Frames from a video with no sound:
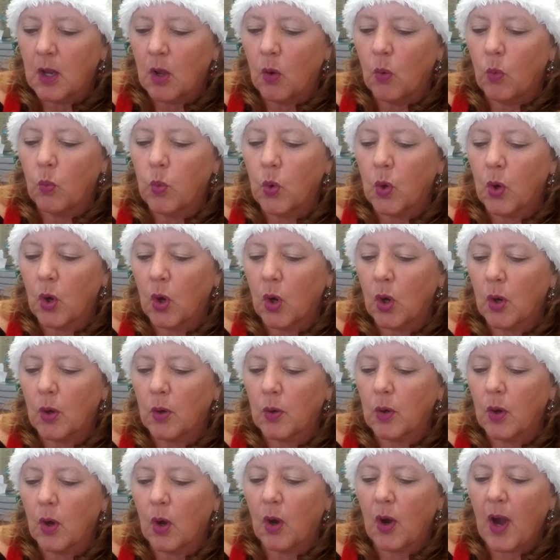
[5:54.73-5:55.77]

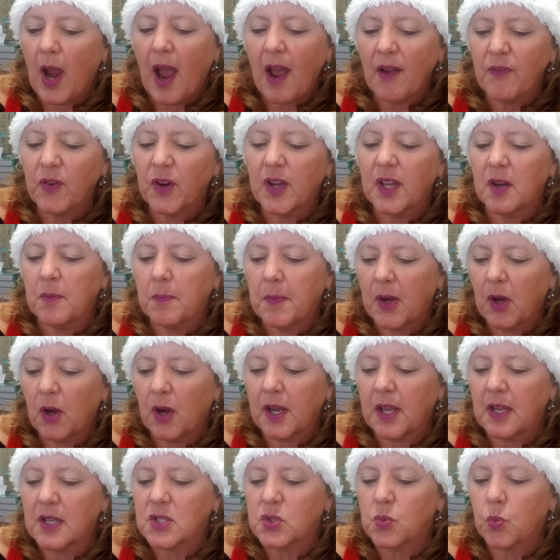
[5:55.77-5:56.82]

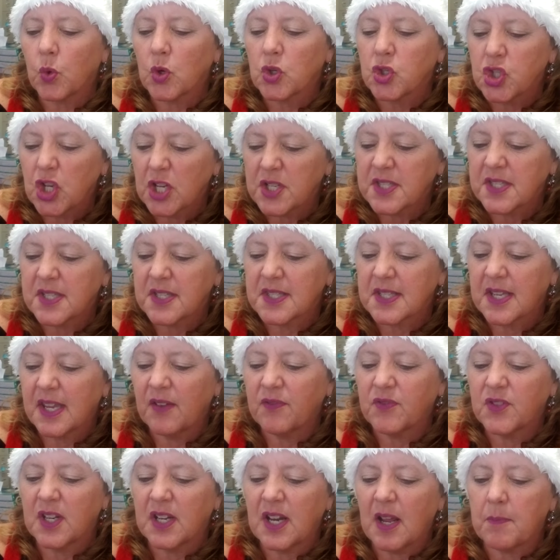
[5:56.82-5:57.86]
were just as
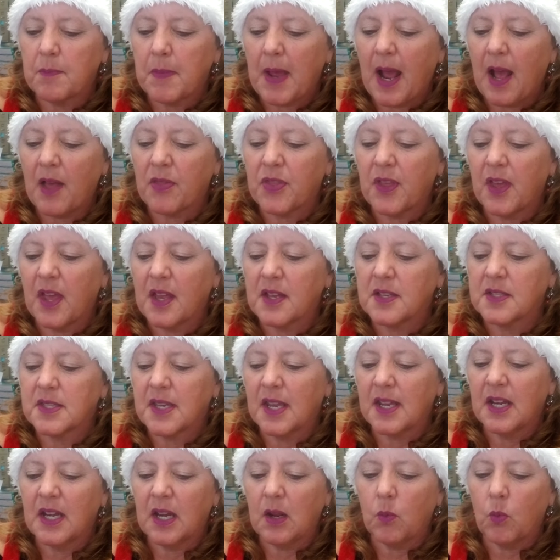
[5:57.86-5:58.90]
gifted at math as
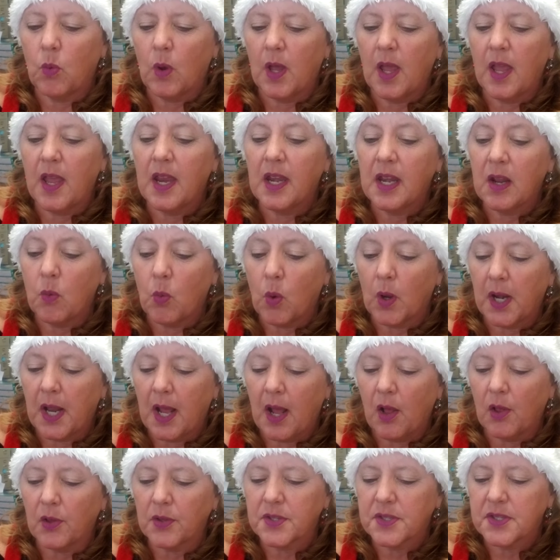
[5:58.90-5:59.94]
anyone
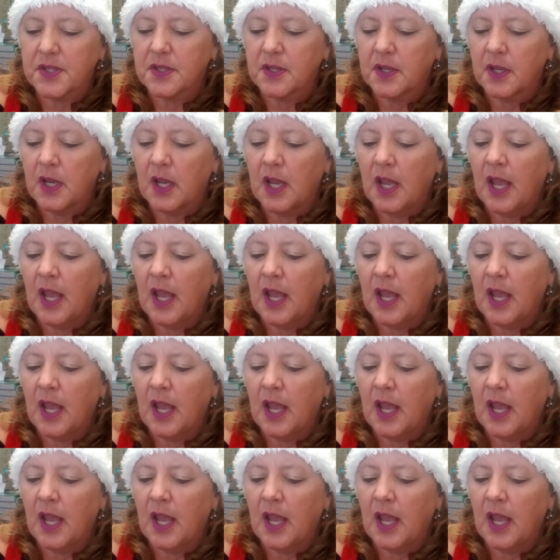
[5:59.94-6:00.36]
else.